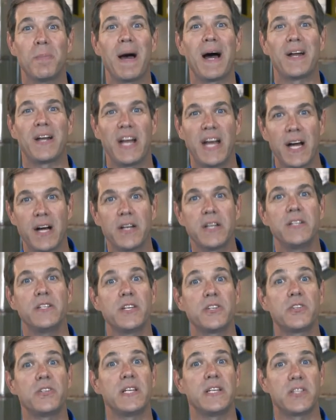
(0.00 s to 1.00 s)
about air
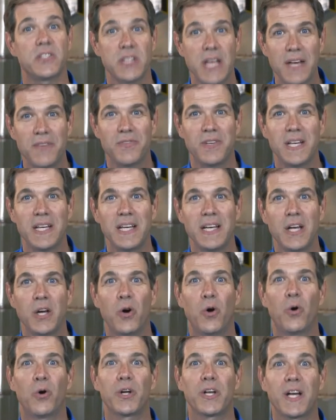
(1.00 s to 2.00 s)
conditioning safety
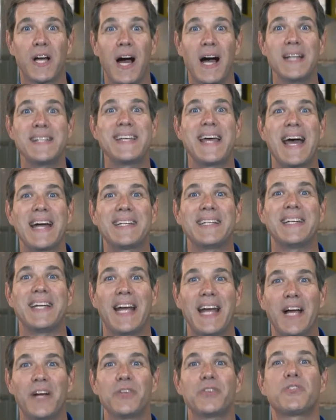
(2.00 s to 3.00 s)
or to contact an
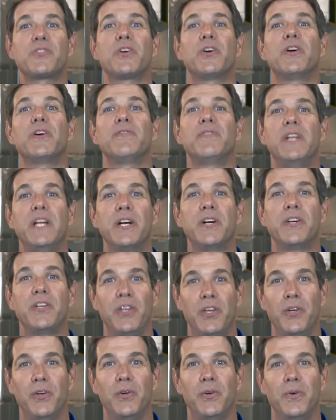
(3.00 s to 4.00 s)
Aire Serv near
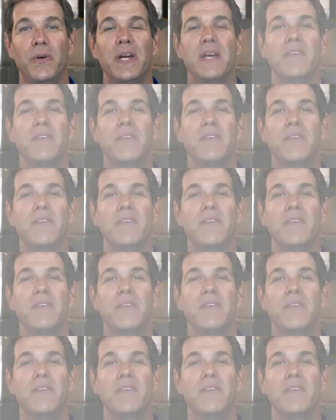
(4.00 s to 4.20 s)
you,